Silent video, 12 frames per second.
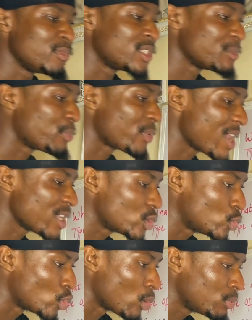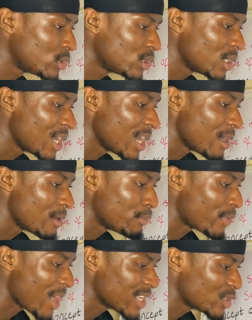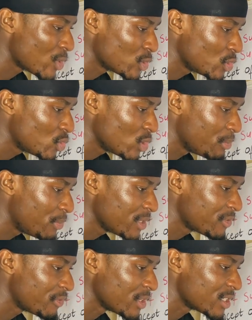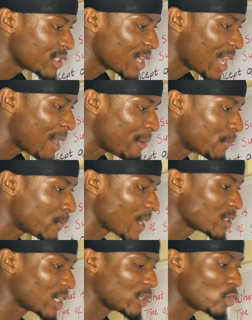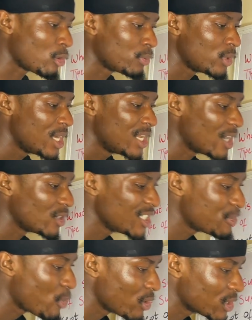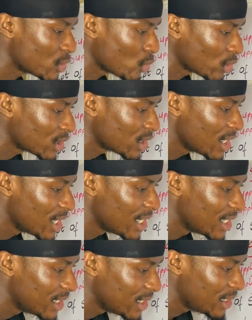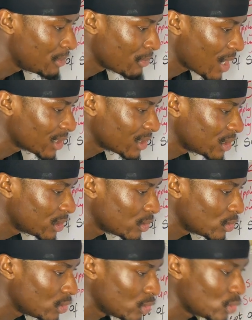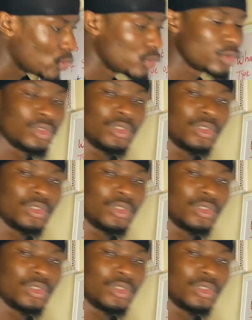this price dropped, price went into a base phase, and price rallied up. Now this point is what? Demand zone.